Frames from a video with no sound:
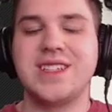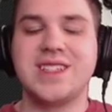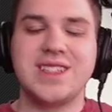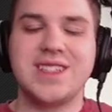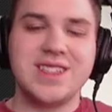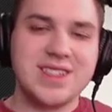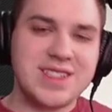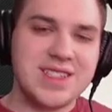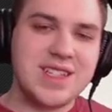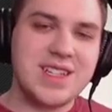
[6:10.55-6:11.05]

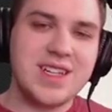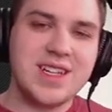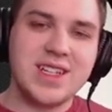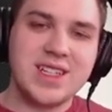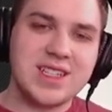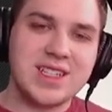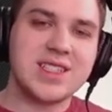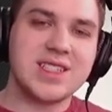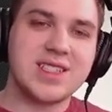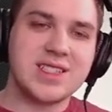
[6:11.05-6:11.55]
Not
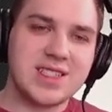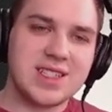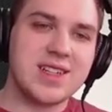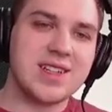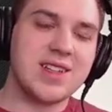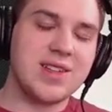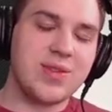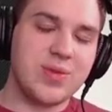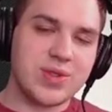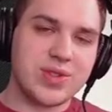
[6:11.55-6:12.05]

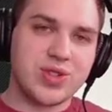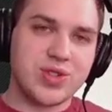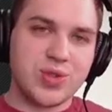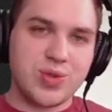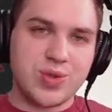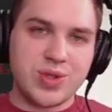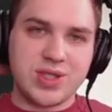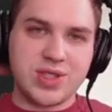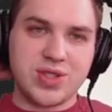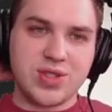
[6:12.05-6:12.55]
necessarily. What you're
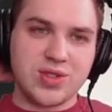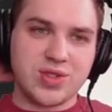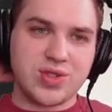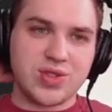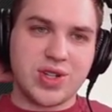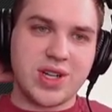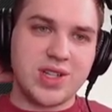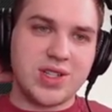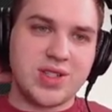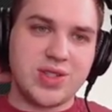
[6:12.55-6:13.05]
doing is you're
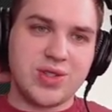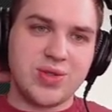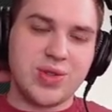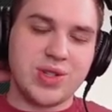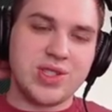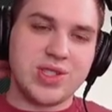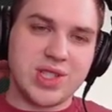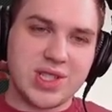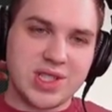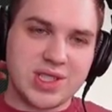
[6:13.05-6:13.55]
trying to
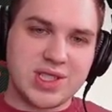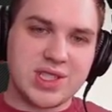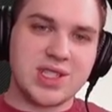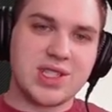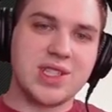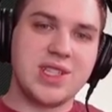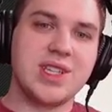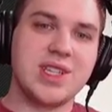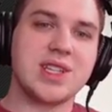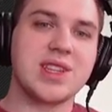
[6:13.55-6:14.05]
adjust it
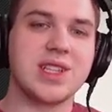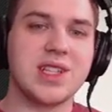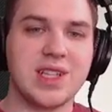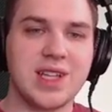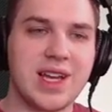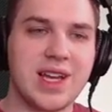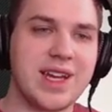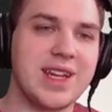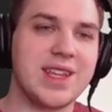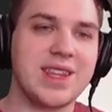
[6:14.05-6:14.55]
to get the
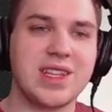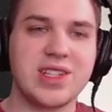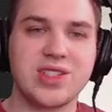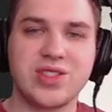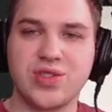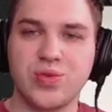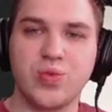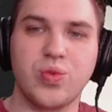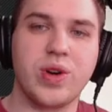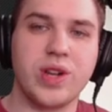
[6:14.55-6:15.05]
lighting that
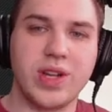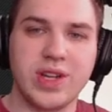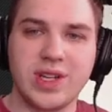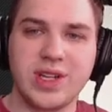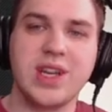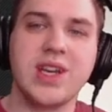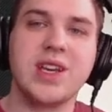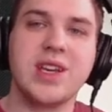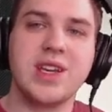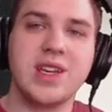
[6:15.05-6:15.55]
you wanted
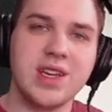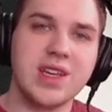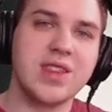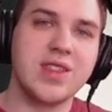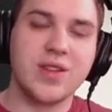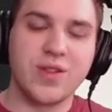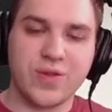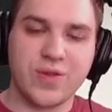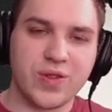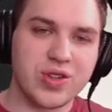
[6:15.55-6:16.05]
in
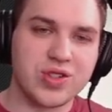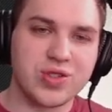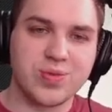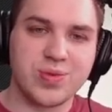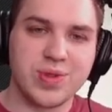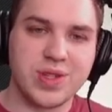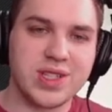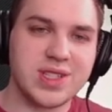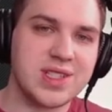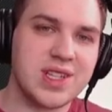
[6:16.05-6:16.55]
the first
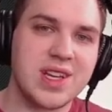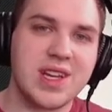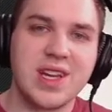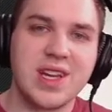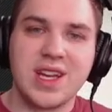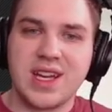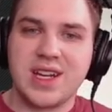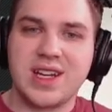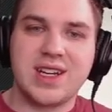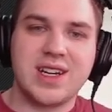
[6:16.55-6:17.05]
place.
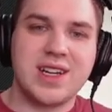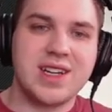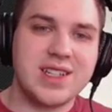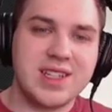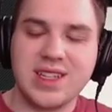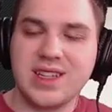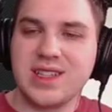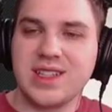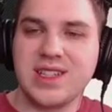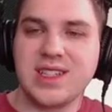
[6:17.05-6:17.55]
Uh,
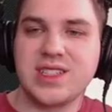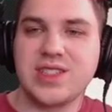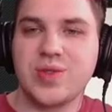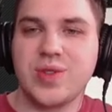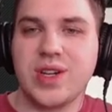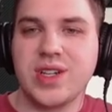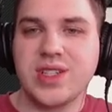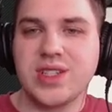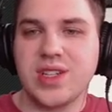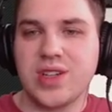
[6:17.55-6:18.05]
nonetheless, you
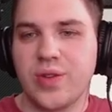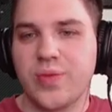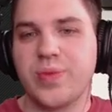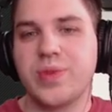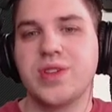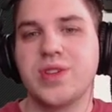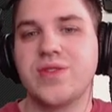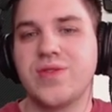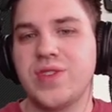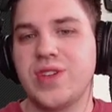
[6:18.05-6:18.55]
guys, I hope
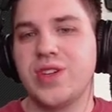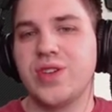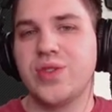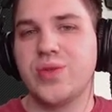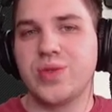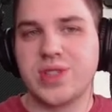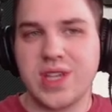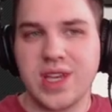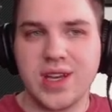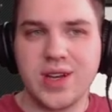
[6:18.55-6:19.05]
this video
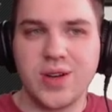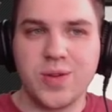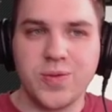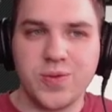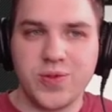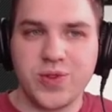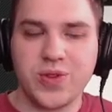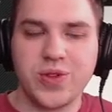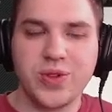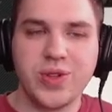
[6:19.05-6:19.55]
was
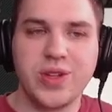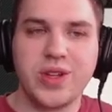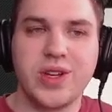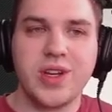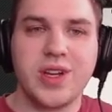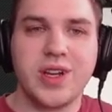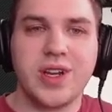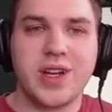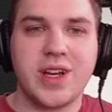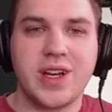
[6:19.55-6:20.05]
helpful.
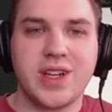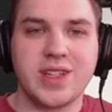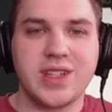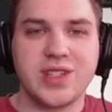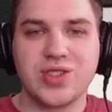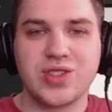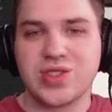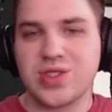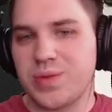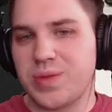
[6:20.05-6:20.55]
Uh,
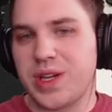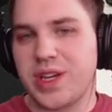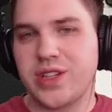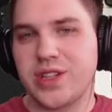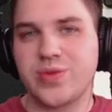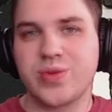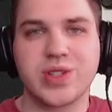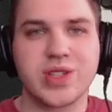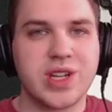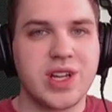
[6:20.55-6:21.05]
there's some
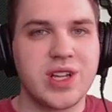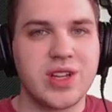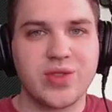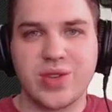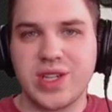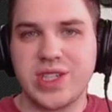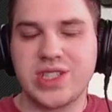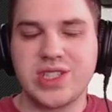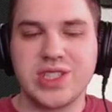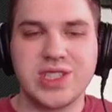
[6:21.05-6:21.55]
times where
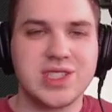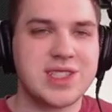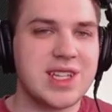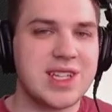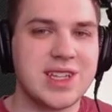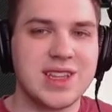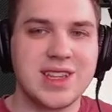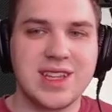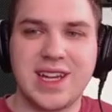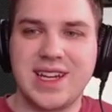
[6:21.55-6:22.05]
colorations
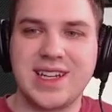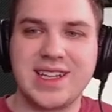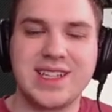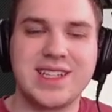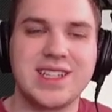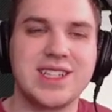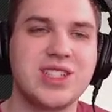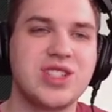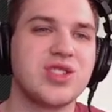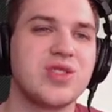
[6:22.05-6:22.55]
and lighting
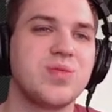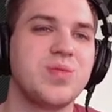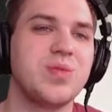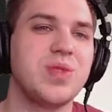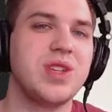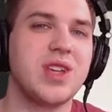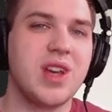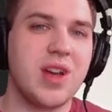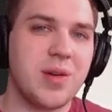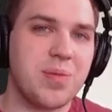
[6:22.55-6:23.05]
can just
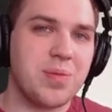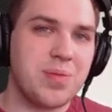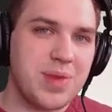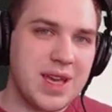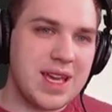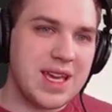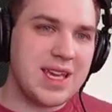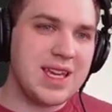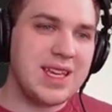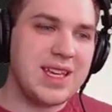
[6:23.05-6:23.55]
be a
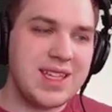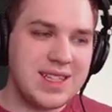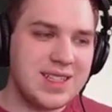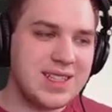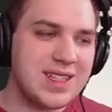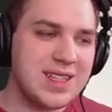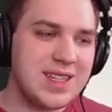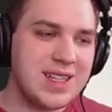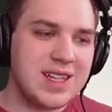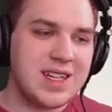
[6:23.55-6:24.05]

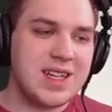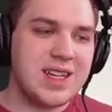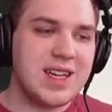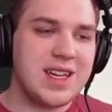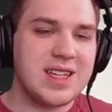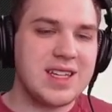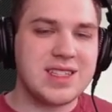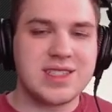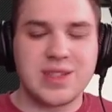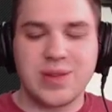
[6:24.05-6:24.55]
pain,
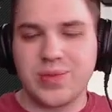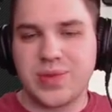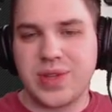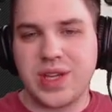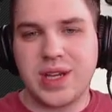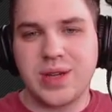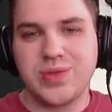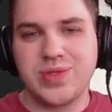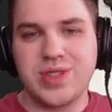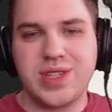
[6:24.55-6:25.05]
and
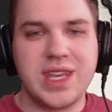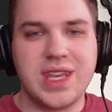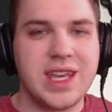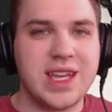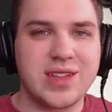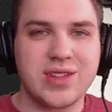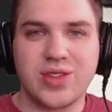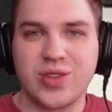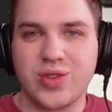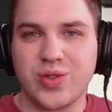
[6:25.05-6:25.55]
sometimes you
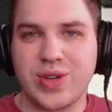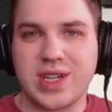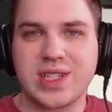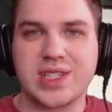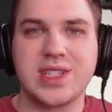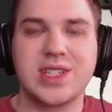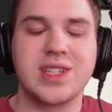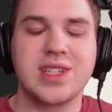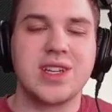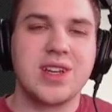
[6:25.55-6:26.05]
can't correct
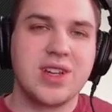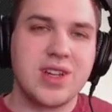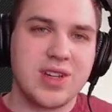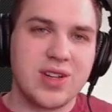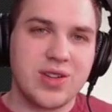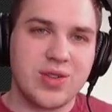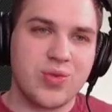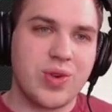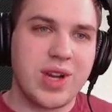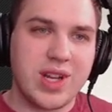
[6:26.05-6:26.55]
it
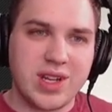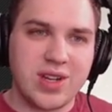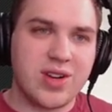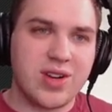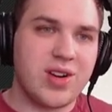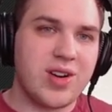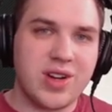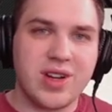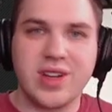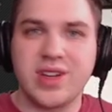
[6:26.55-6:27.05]
right
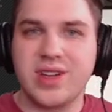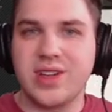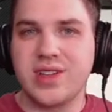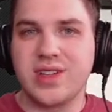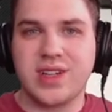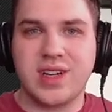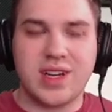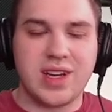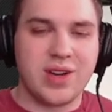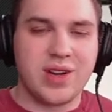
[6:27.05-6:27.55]
on
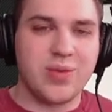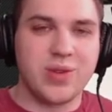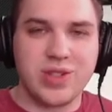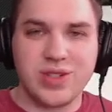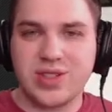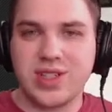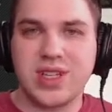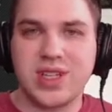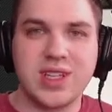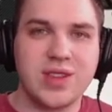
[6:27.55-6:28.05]
uh, when
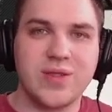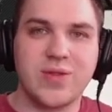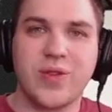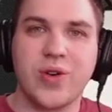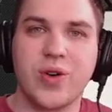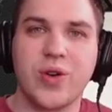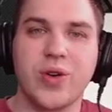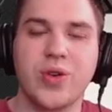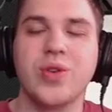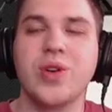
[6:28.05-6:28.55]
you're taking the
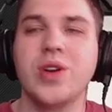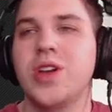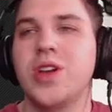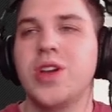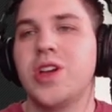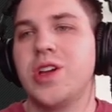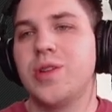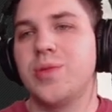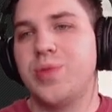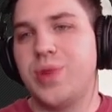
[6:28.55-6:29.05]
photo,
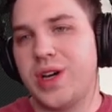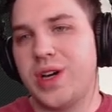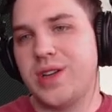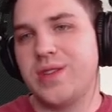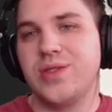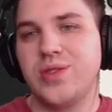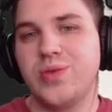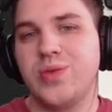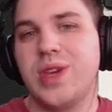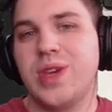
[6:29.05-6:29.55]
but
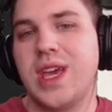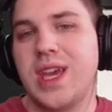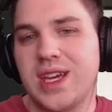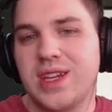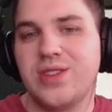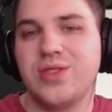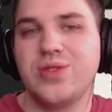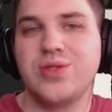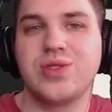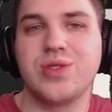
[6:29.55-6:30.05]
you
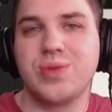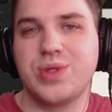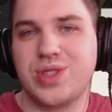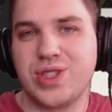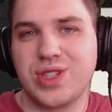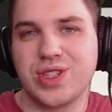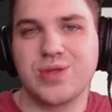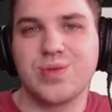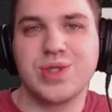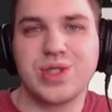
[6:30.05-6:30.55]
can do some
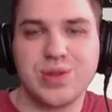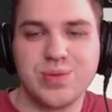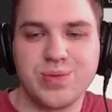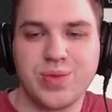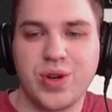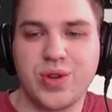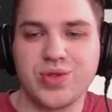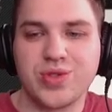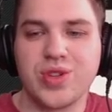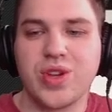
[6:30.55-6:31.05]
adjustments in
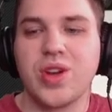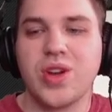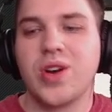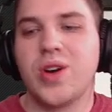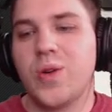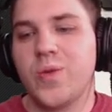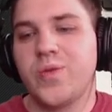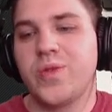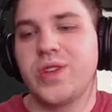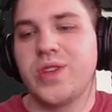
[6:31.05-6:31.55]
post.
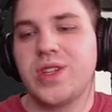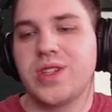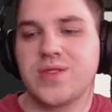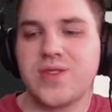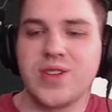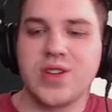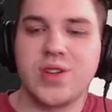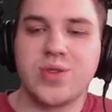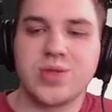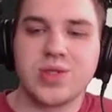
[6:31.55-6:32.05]
Hopefully this
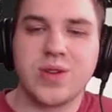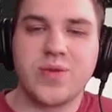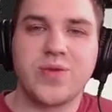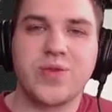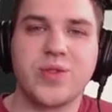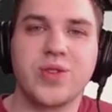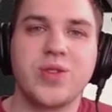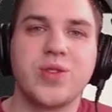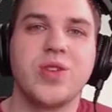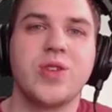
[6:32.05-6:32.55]
video was
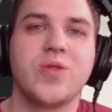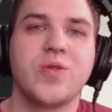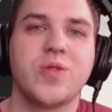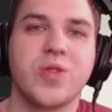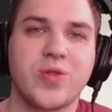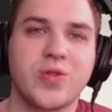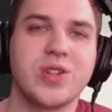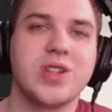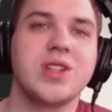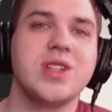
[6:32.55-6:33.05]
helpful. Feel
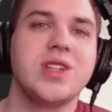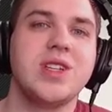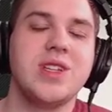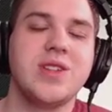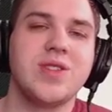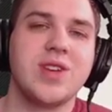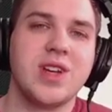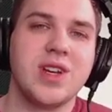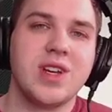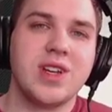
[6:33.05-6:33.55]
free to leave
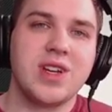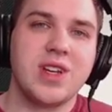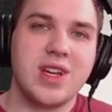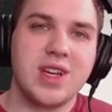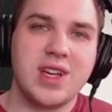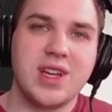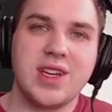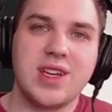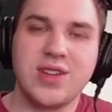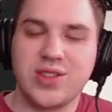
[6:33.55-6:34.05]

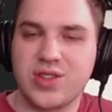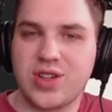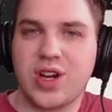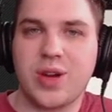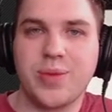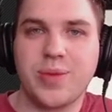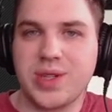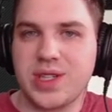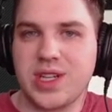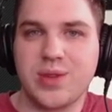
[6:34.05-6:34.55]
a
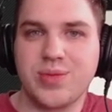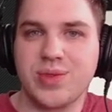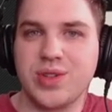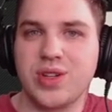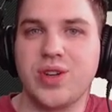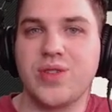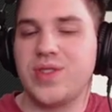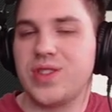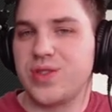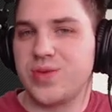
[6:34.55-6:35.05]
comment down below
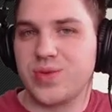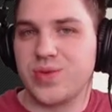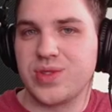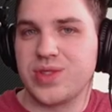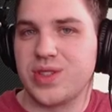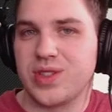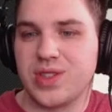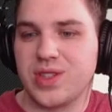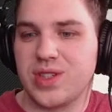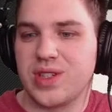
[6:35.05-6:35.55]
if this
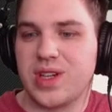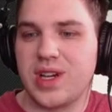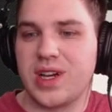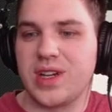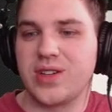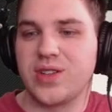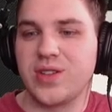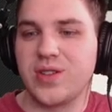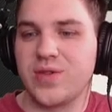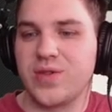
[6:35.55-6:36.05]
was uh,
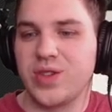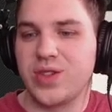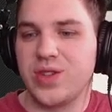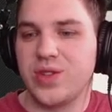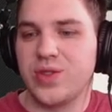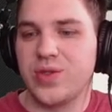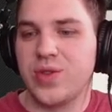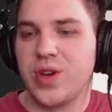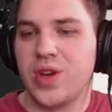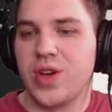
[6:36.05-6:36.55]
good for
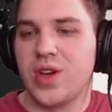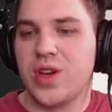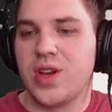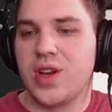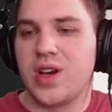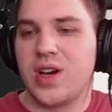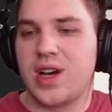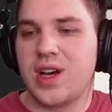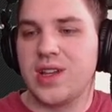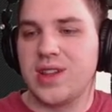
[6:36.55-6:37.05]
you.
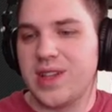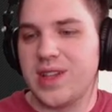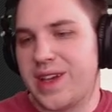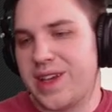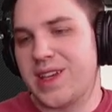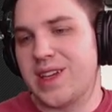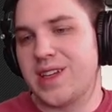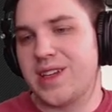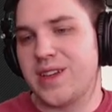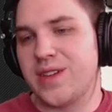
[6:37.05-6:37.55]
Uh,
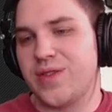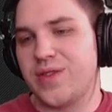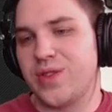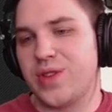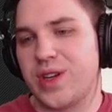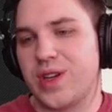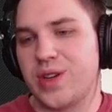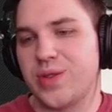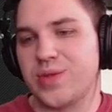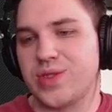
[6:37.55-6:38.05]
like it if you
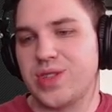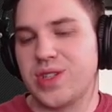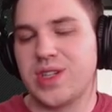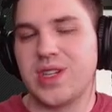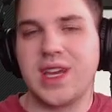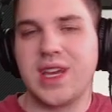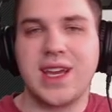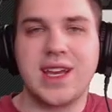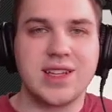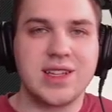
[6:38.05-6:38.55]
thought it was
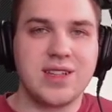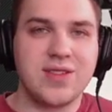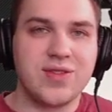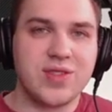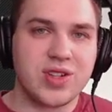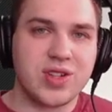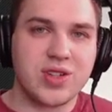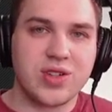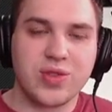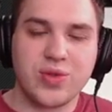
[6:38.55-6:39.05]
good, and leave a
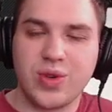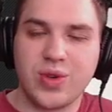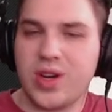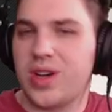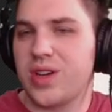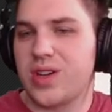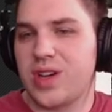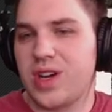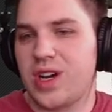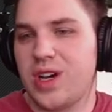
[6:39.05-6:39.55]
qu
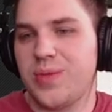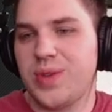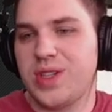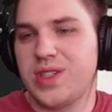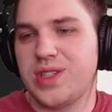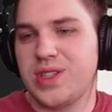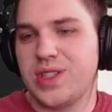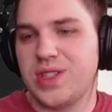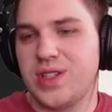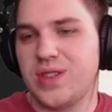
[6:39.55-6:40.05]

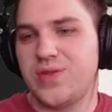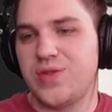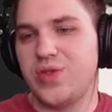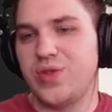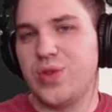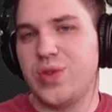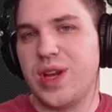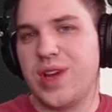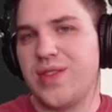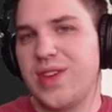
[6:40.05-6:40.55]
comment if
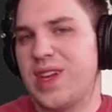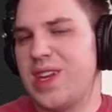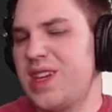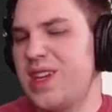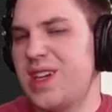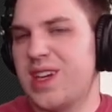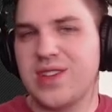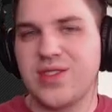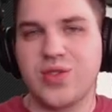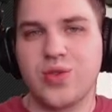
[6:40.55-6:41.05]
you have any
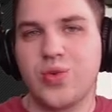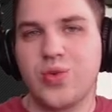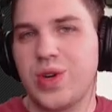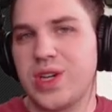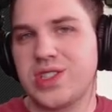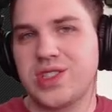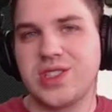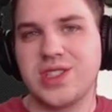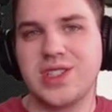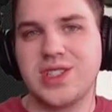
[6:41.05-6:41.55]
kind of
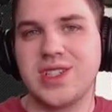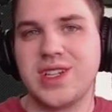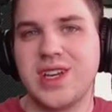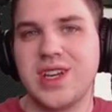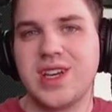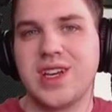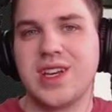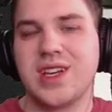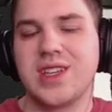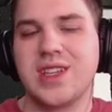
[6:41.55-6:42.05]
question
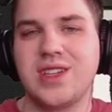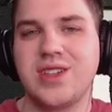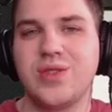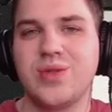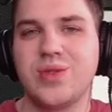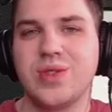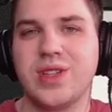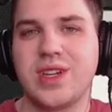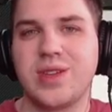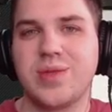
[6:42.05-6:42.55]
that you
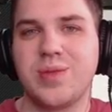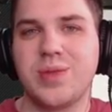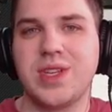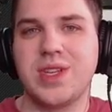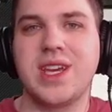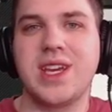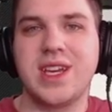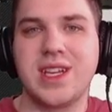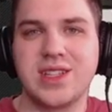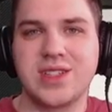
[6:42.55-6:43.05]
would like me
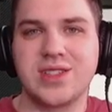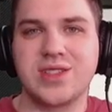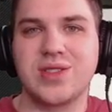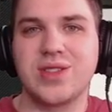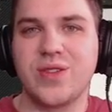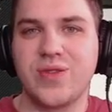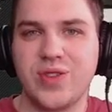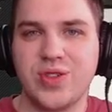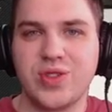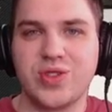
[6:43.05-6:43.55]
to answer in
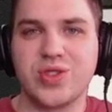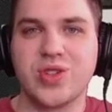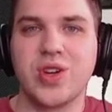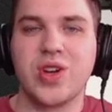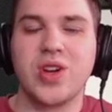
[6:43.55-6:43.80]
the future